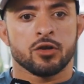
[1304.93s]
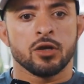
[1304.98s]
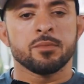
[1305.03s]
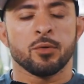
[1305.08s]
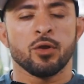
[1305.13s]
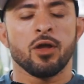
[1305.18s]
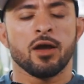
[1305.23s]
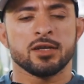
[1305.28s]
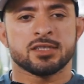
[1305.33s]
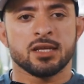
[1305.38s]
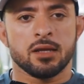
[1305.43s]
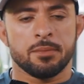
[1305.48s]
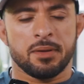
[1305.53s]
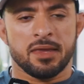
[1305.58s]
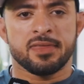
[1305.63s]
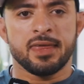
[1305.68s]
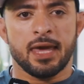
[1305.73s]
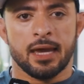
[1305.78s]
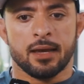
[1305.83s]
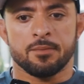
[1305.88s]
good Bulldog is going to be
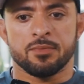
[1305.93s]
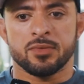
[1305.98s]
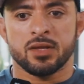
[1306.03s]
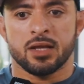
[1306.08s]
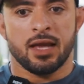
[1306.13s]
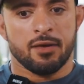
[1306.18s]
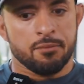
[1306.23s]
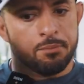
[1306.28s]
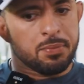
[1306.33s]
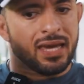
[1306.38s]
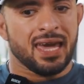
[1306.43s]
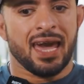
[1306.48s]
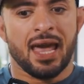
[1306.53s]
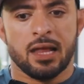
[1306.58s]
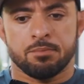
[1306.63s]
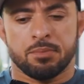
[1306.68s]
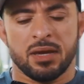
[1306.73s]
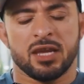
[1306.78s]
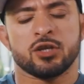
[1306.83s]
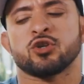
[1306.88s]
thick, going to have big
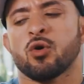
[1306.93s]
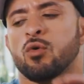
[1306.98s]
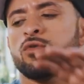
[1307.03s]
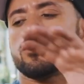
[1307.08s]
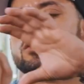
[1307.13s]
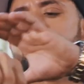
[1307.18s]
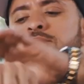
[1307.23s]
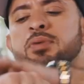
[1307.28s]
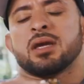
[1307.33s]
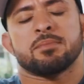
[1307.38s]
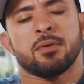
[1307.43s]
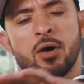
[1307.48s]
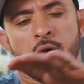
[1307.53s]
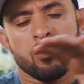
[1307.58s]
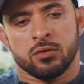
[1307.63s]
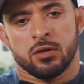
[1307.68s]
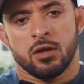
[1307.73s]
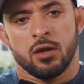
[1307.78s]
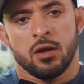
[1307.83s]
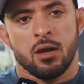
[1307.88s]
head, big shoulders, big
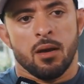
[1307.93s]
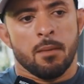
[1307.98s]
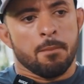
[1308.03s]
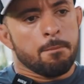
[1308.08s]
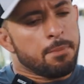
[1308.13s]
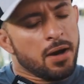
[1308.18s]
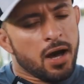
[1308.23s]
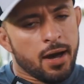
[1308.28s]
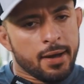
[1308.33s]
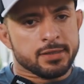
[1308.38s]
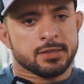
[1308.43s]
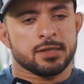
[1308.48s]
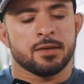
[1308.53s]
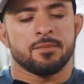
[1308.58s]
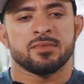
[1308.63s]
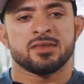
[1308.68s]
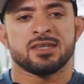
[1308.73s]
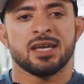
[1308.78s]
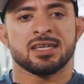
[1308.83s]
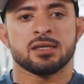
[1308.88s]
bone, but
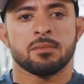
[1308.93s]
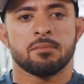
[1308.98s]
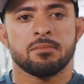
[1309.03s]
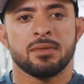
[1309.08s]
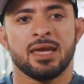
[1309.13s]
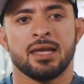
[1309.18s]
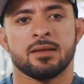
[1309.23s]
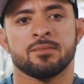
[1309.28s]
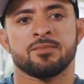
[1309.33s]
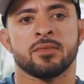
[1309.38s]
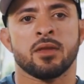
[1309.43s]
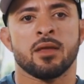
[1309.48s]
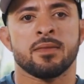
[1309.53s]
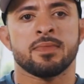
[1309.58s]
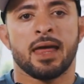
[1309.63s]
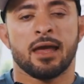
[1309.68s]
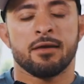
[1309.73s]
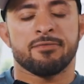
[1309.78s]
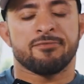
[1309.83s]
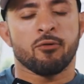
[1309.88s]
doesn't mean
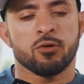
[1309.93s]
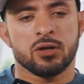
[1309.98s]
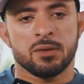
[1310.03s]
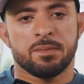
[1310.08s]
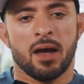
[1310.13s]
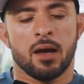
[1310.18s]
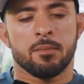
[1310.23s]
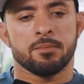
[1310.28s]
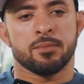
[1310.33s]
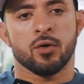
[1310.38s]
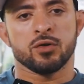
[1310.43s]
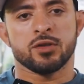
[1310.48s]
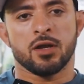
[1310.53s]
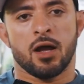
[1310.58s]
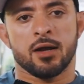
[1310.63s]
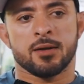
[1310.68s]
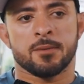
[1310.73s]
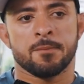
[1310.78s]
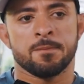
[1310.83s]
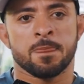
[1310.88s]
that a 40-pound
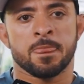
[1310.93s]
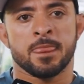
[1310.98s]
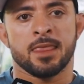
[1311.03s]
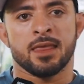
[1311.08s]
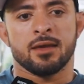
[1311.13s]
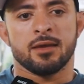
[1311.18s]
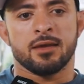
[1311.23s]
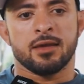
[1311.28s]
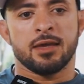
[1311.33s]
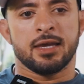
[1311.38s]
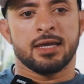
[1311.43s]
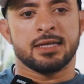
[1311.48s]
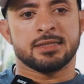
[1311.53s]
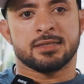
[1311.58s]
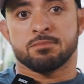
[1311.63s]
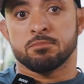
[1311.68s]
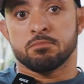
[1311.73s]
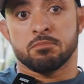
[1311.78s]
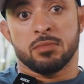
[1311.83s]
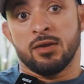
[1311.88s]
Bulldog
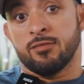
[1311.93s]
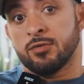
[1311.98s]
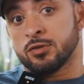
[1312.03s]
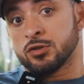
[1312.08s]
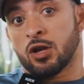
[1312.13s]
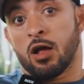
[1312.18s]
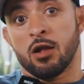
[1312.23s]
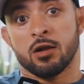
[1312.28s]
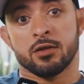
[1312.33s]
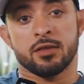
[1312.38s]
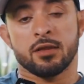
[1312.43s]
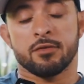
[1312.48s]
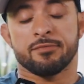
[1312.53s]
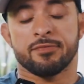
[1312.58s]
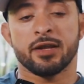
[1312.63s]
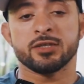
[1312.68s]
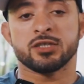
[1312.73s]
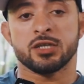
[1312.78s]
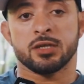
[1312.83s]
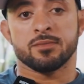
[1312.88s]
is even taller than the
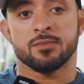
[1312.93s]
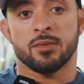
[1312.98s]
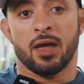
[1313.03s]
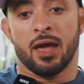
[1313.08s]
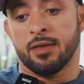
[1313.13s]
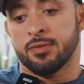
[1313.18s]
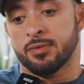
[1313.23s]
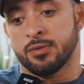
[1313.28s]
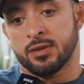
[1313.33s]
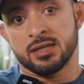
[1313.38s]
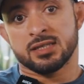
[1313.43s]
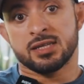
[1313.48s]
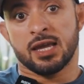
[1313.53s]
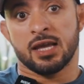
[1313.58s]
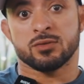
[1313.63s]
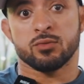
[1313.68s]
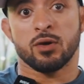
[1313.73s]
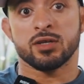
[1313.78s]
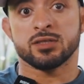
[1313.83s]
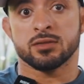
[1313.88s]
Frenchie. And in this
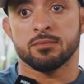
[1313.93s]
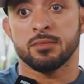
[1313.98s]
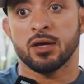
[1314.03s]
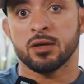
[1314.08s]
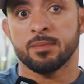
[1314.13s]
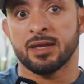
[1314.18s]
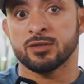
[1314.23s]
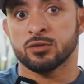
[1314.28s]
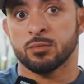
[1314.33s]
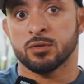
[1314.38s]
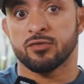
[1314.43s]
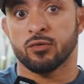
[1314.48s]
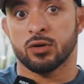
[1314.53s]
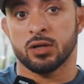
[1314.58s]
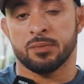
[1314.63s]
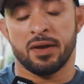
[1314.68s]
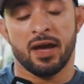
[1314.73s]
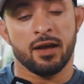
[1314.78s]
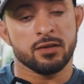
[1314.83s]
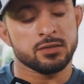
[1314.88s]
case wasn't. Milkman's almost
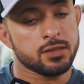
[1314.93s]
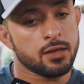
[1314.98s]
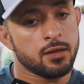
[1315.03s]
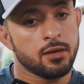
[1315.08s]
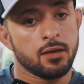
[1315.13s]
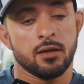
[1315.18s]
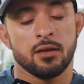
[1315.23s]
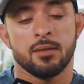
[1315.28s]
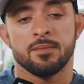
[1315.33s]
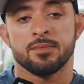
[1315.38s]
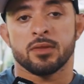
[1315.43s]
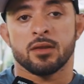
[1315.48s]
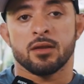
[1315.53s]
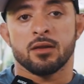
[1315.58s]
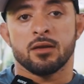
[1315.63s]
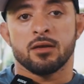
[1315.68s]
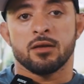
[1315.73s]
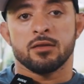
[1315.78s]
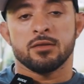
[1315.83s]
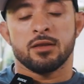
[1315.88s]
40 pounds, a